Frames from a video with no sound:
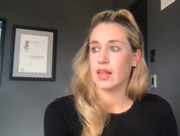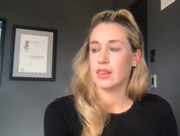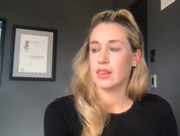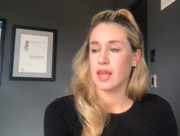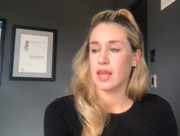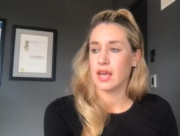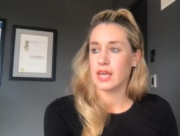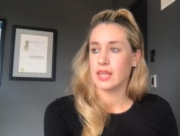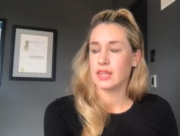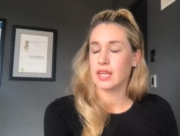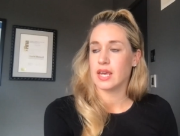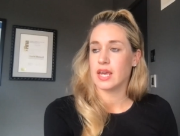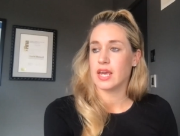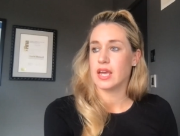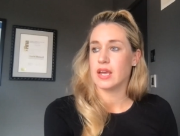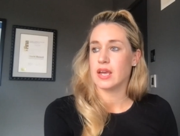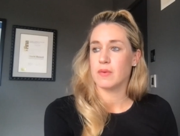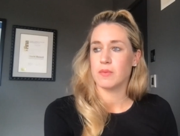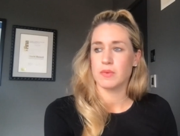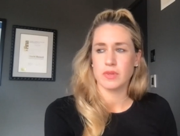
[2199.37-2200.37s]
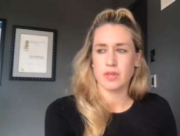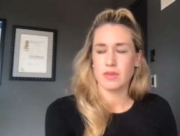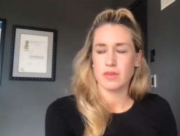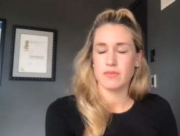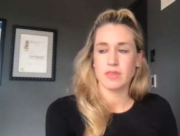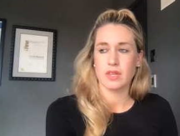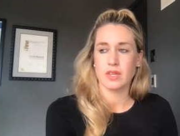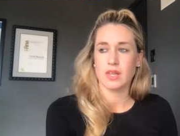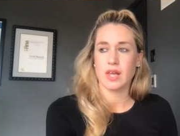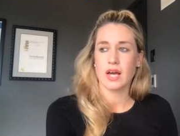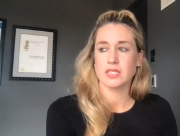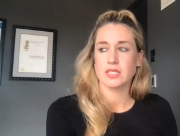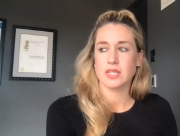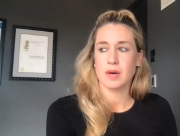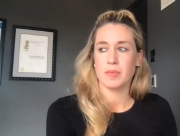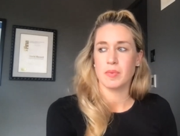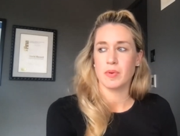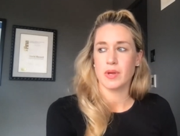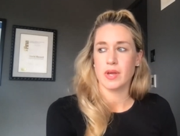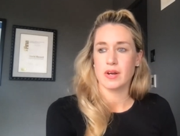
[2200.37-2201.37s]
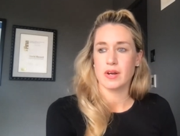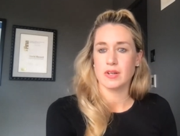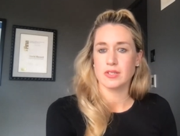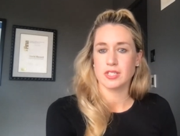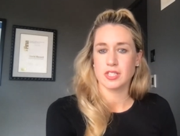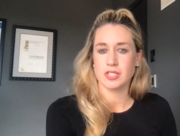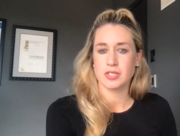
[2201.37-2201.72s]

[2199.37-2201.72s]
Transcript: lately, or even the last couple years,